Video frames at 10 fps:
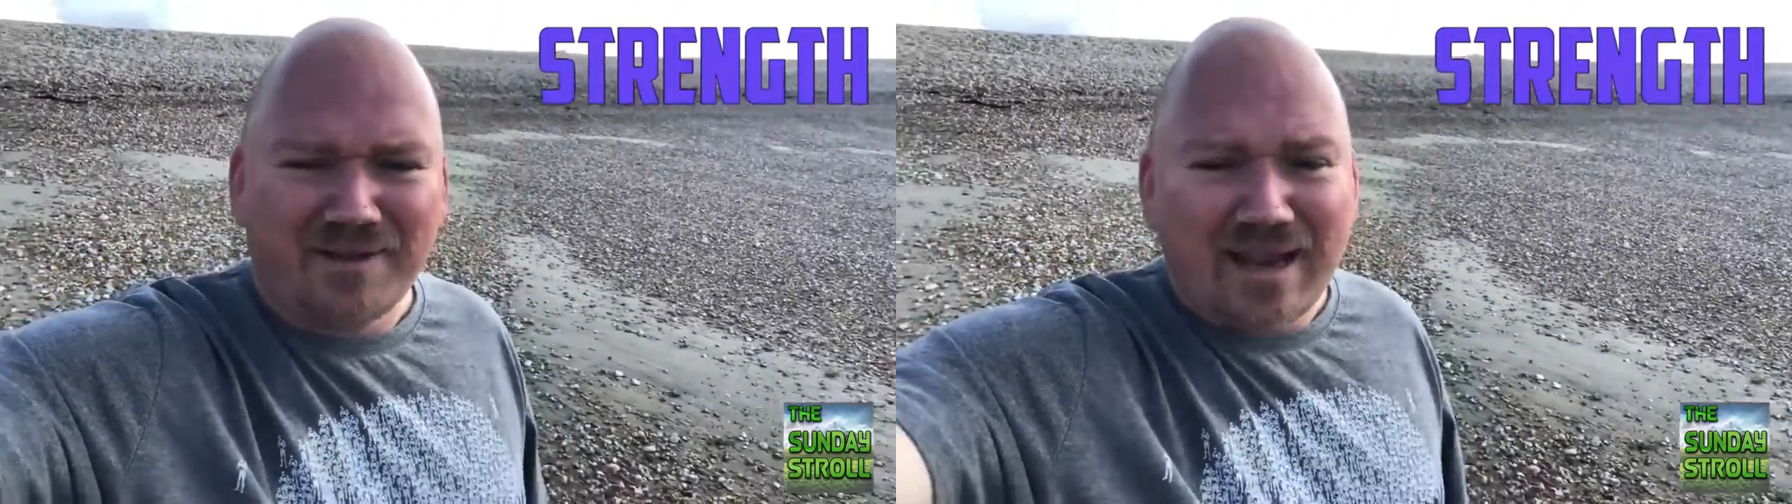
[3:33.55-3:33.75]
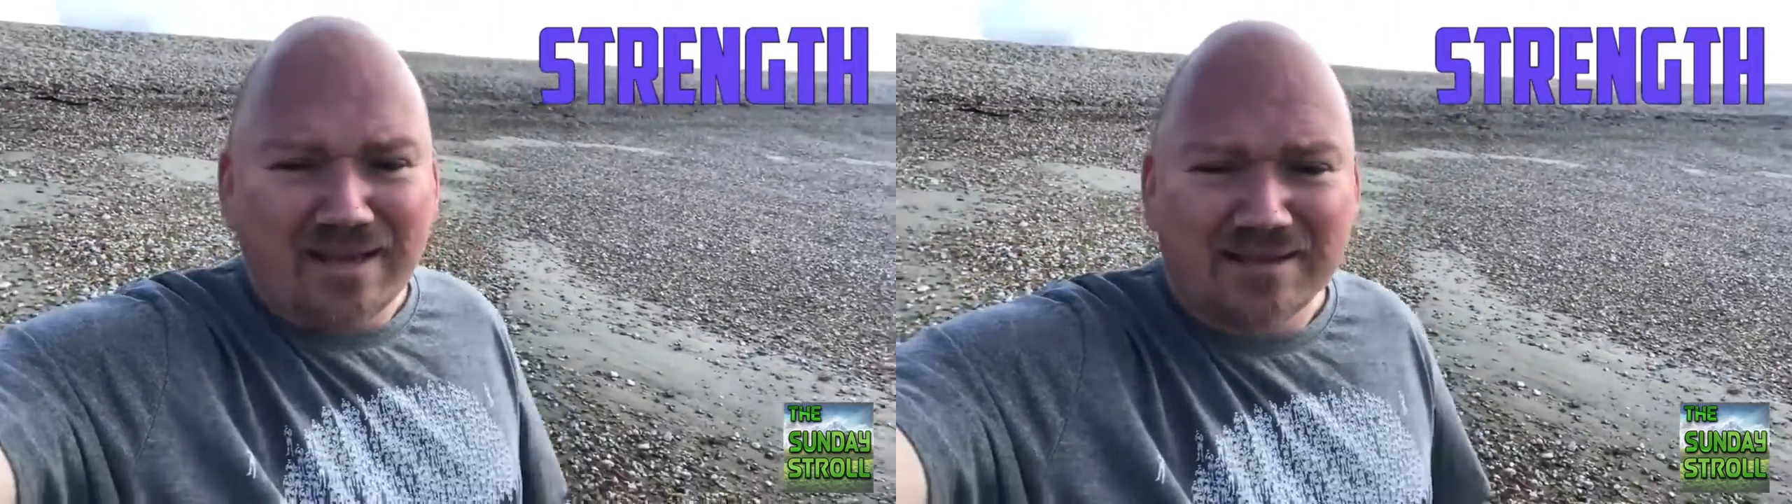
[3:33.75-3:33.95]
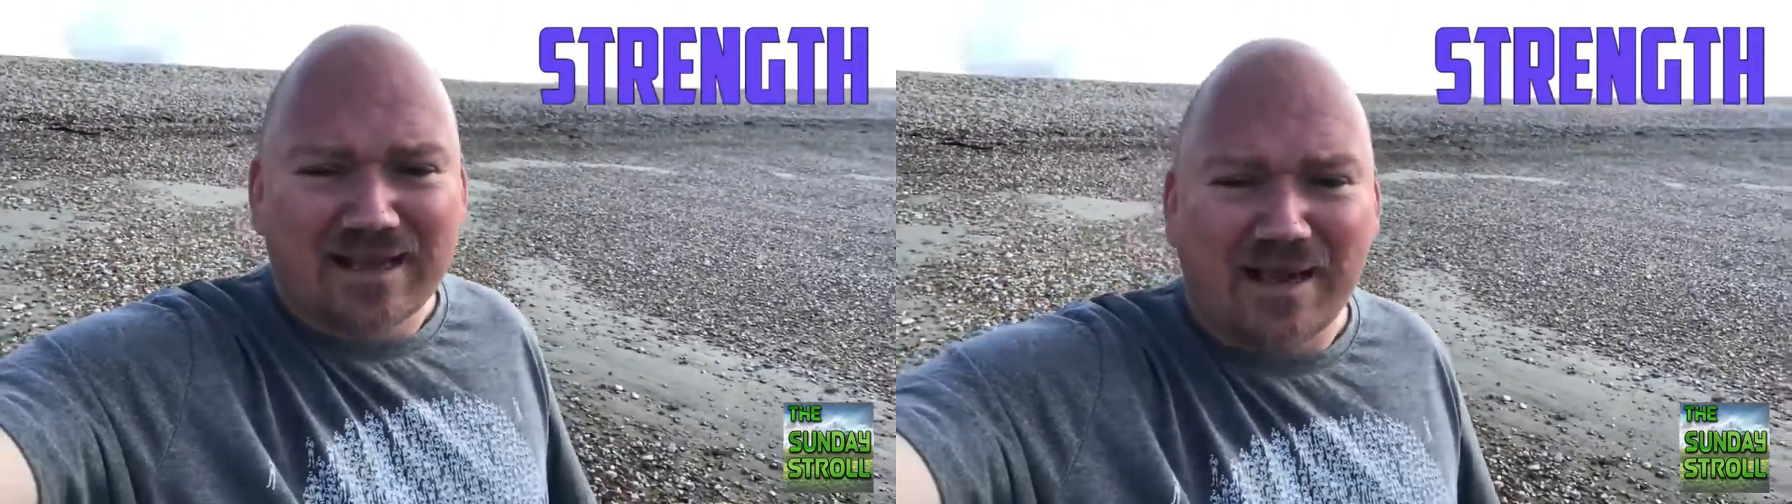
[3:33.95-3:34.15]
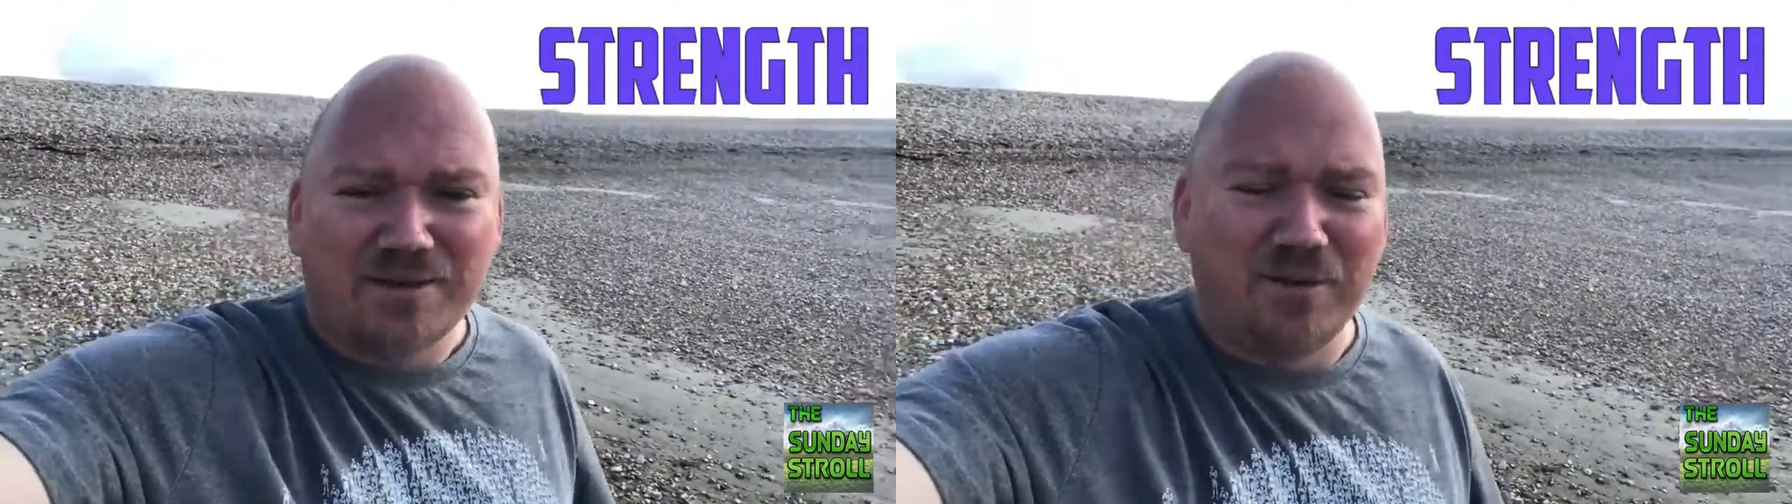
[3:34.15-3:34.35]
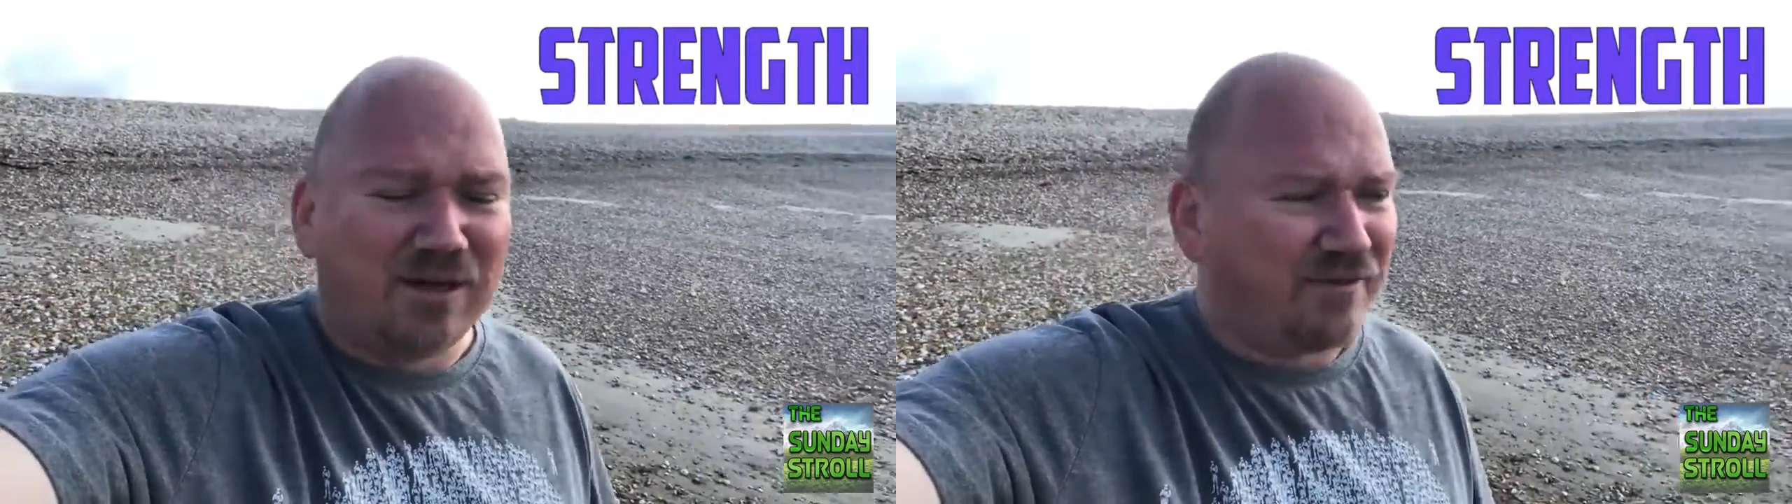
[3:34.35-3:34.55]
aliens came
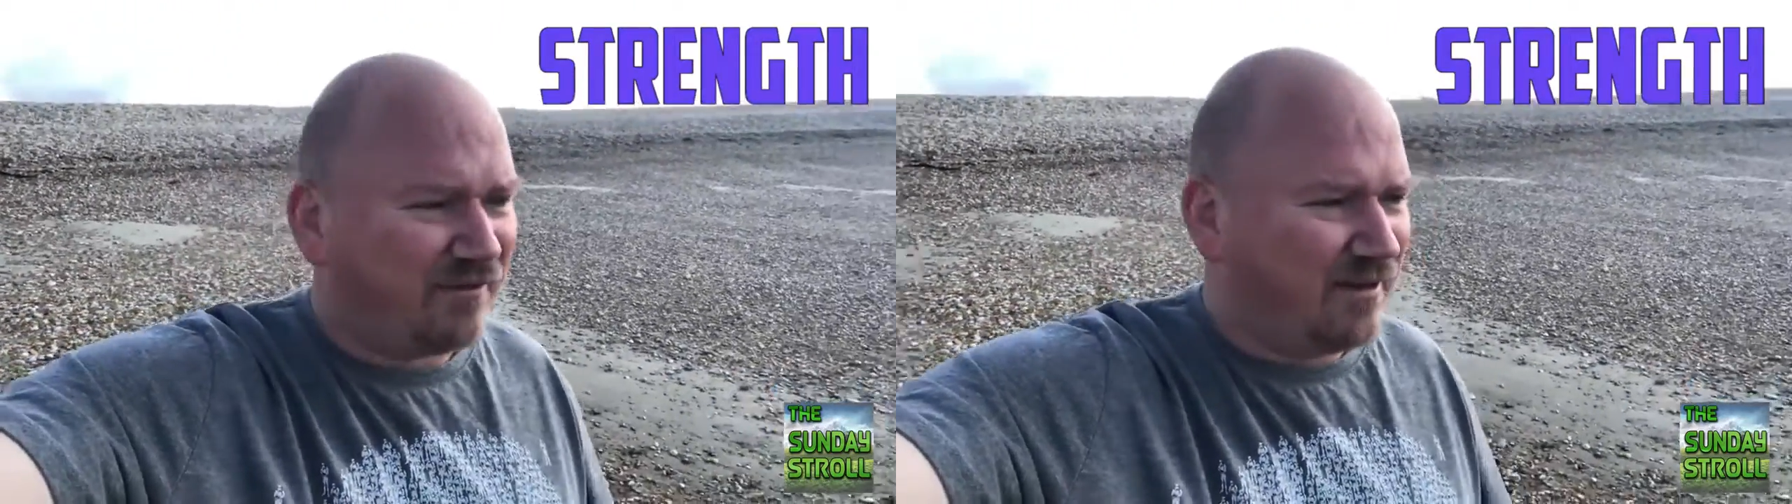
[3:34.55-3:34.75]
to Earth